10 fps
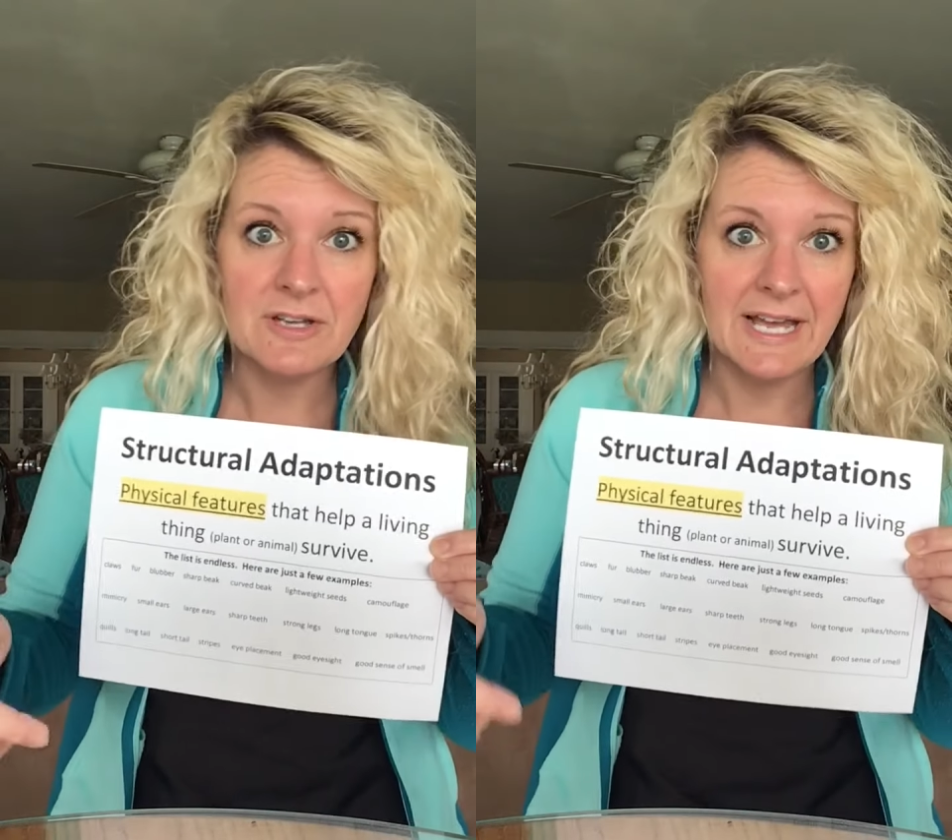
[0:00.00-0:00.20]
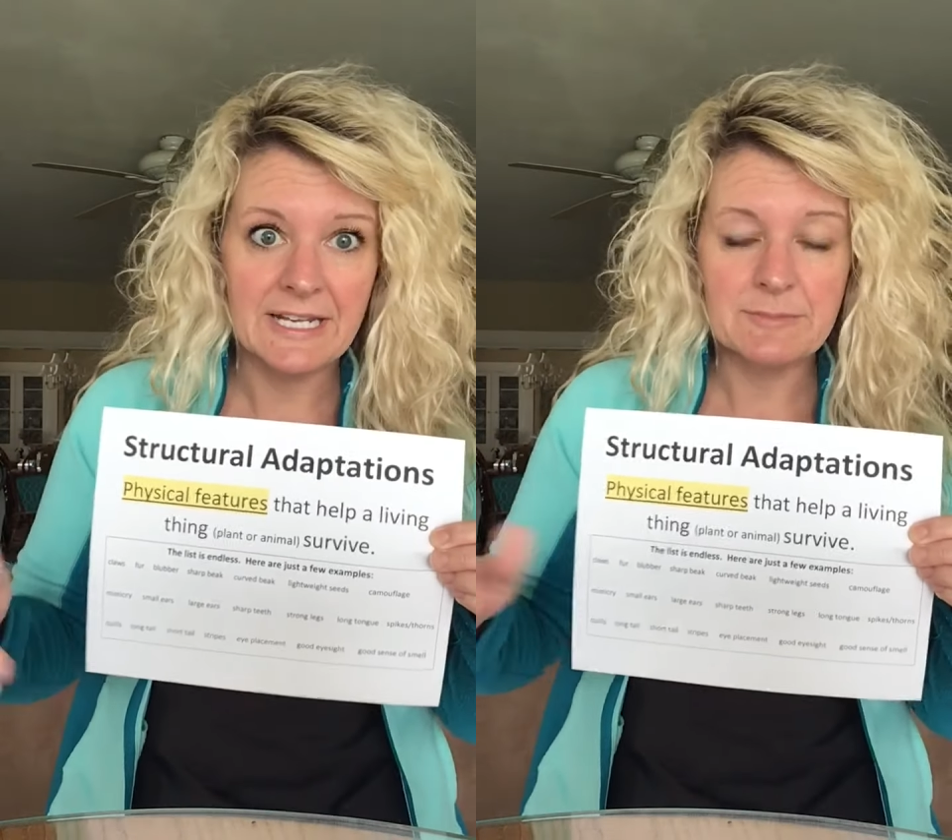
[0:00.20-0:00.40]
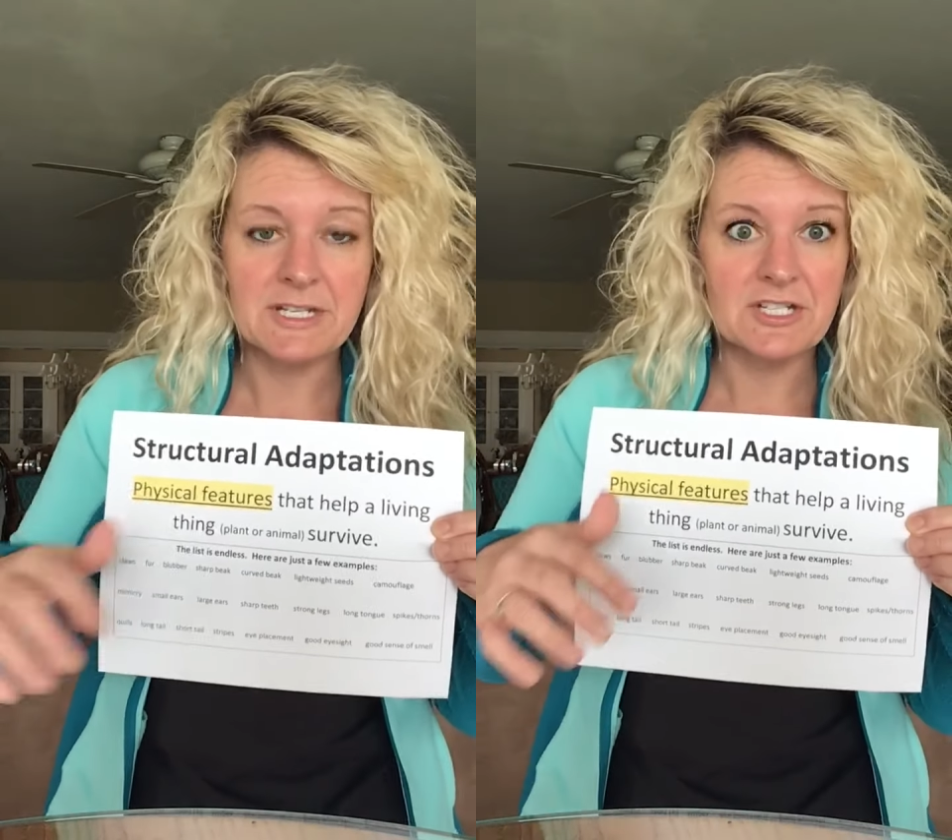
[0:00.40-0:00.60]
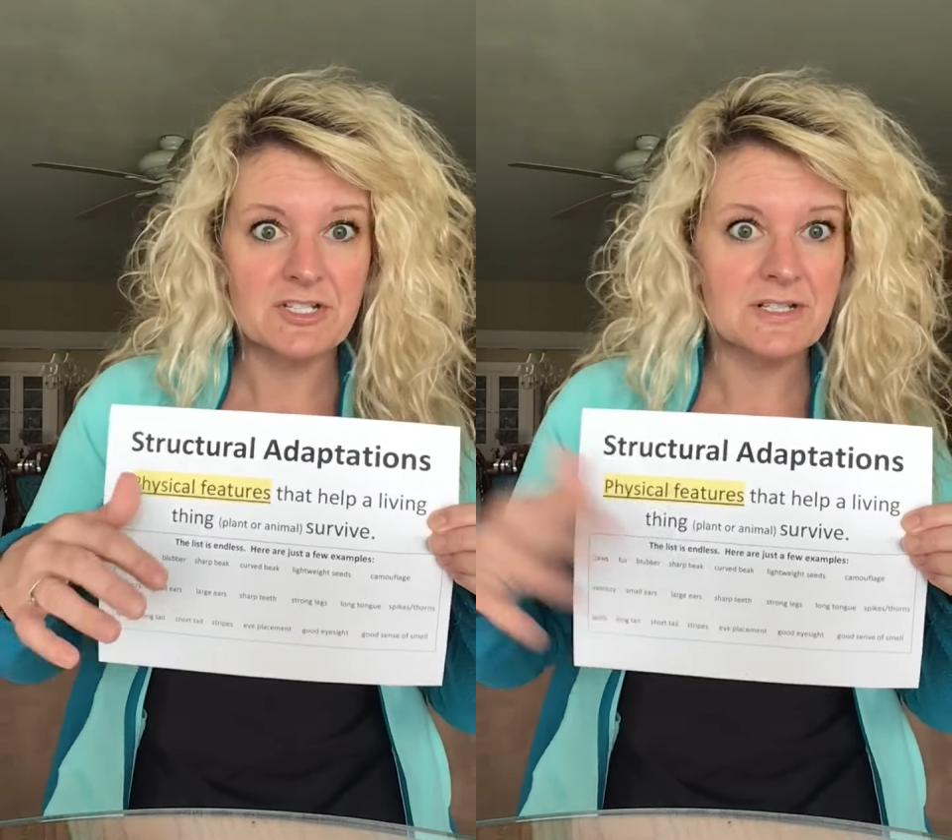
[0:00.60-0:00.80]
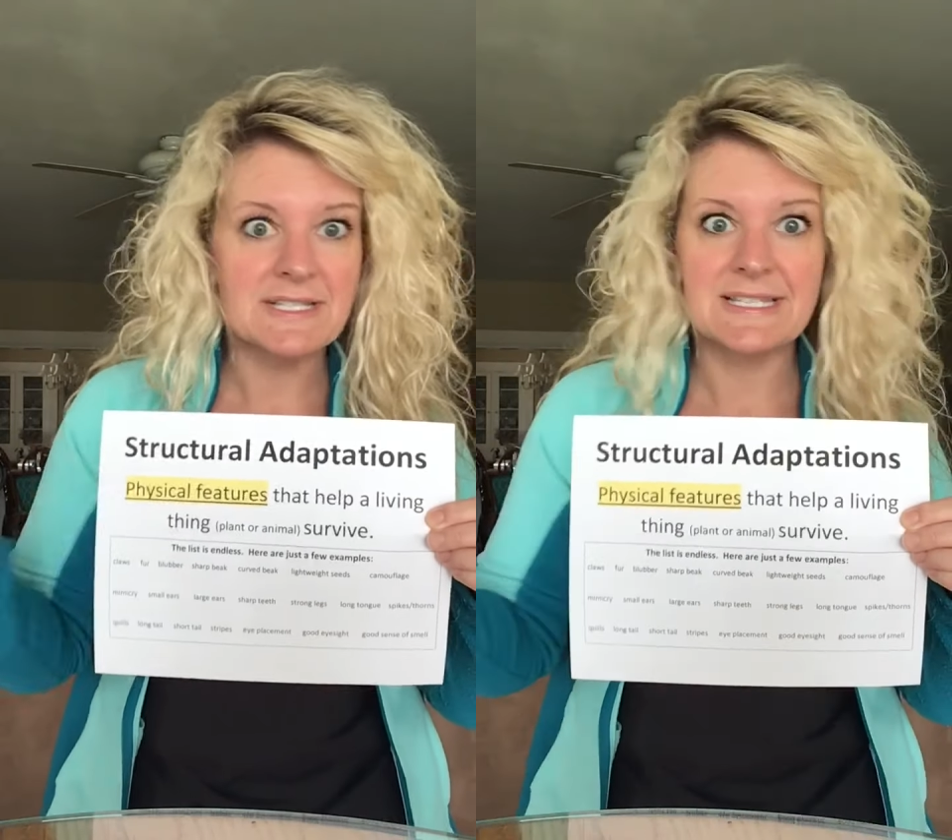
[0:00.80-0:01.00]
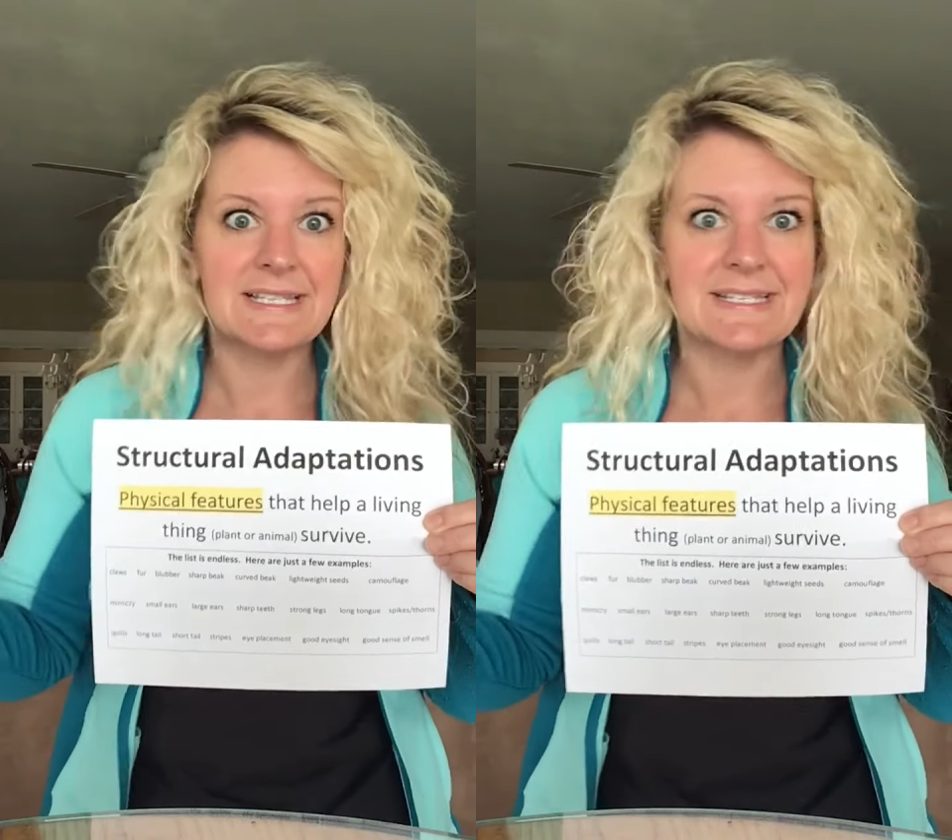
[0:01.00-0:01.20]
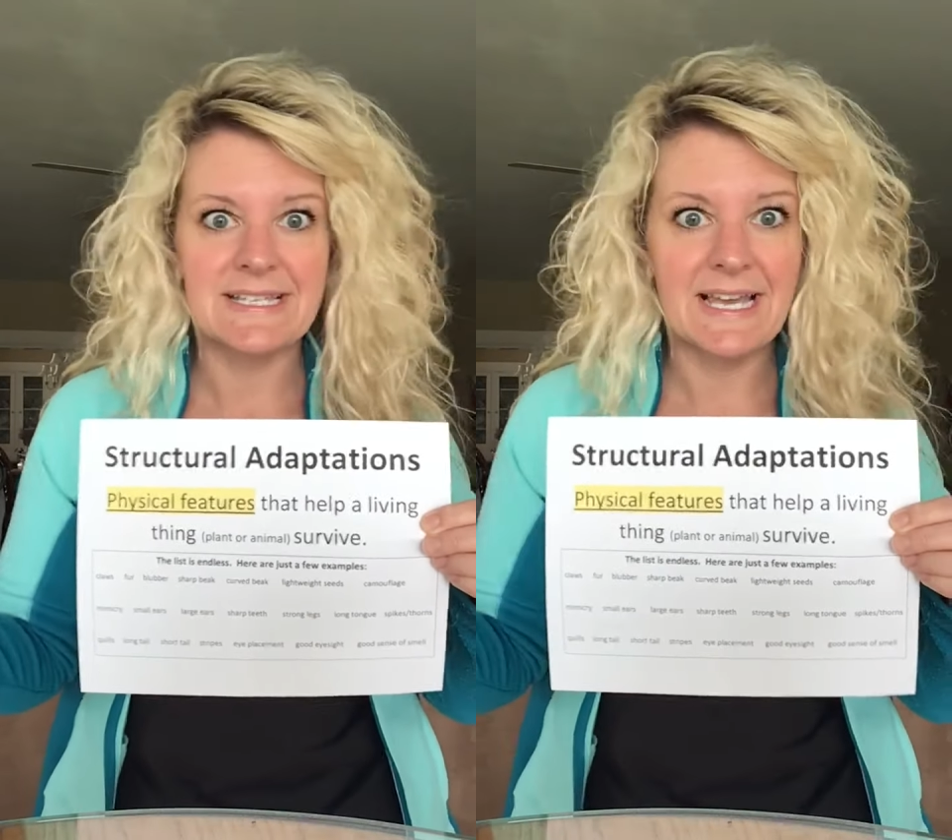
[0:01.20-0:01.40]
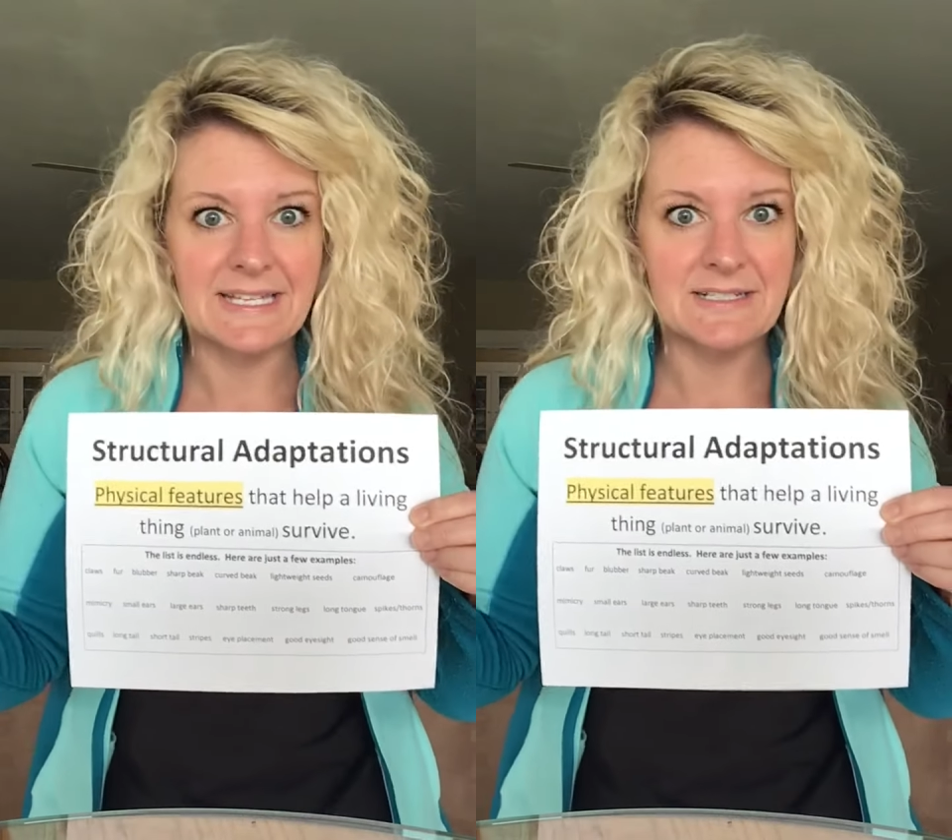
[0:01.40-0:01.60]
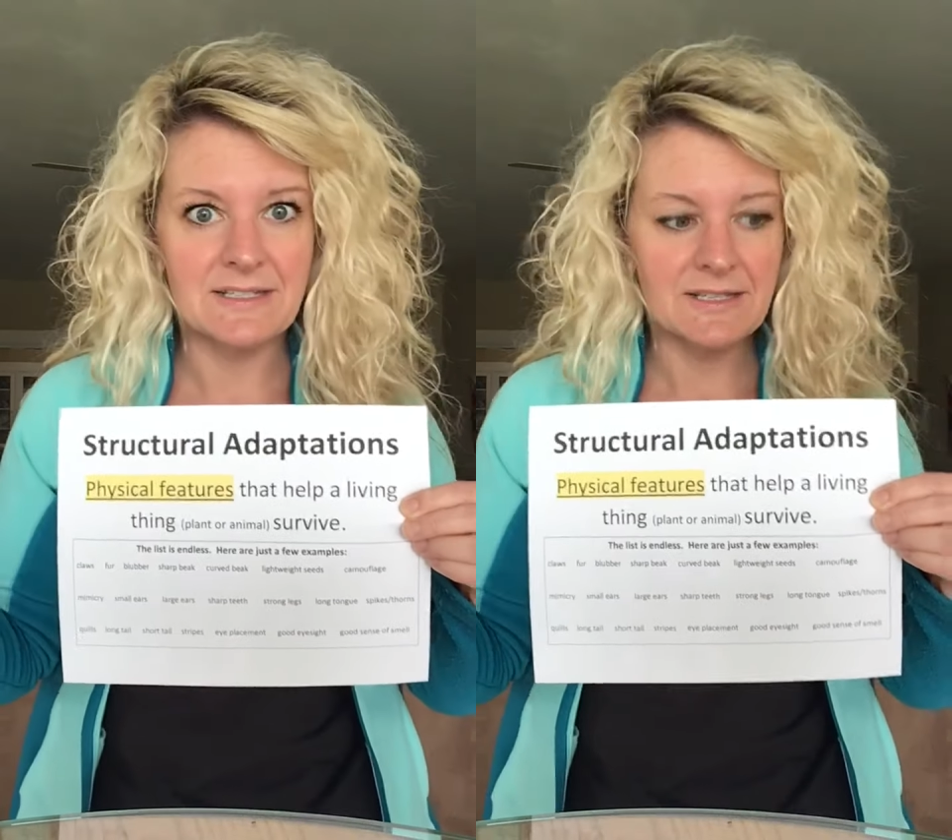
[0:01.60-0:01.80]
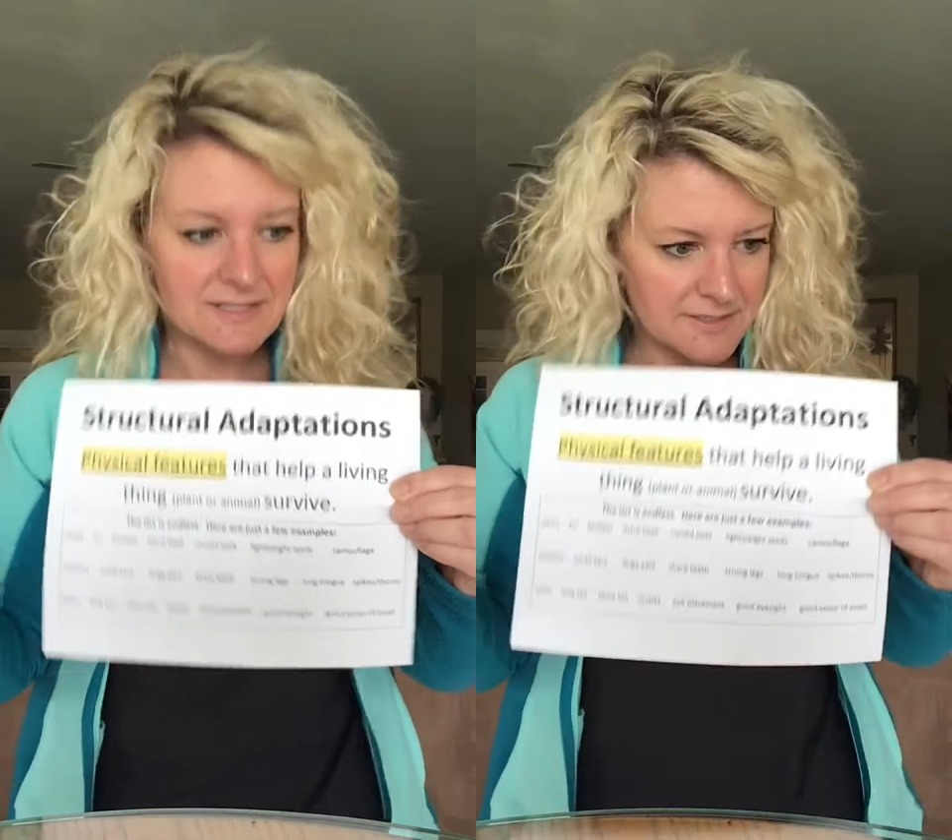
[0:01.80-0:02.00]
adaptations is
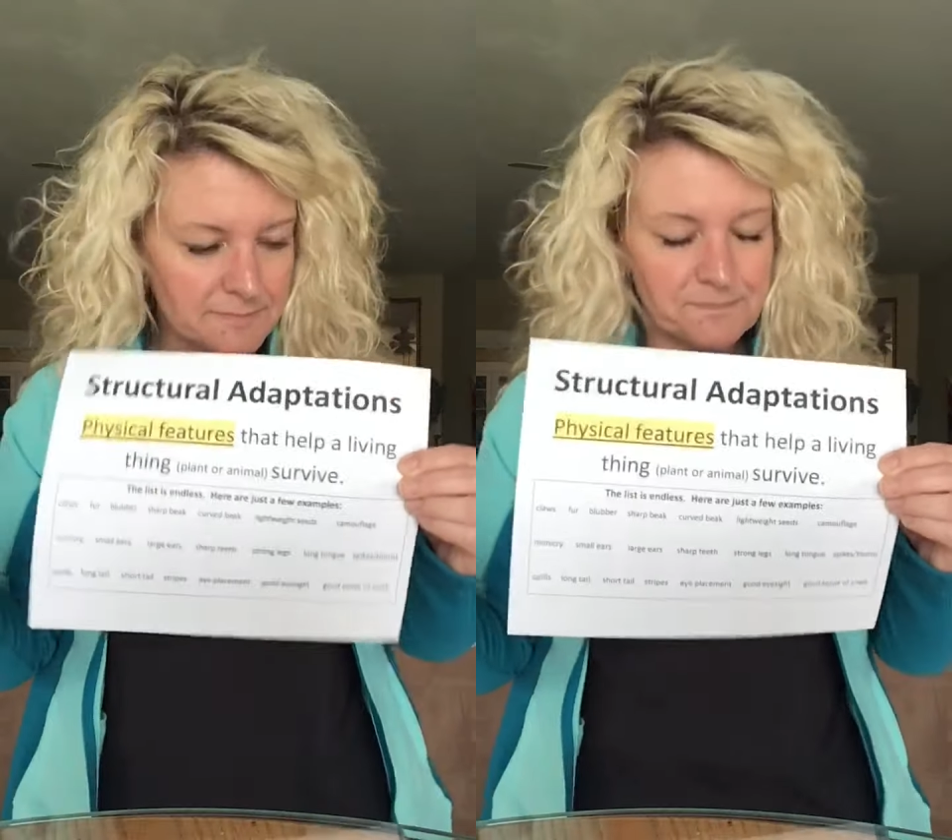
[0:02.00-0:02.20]
endless.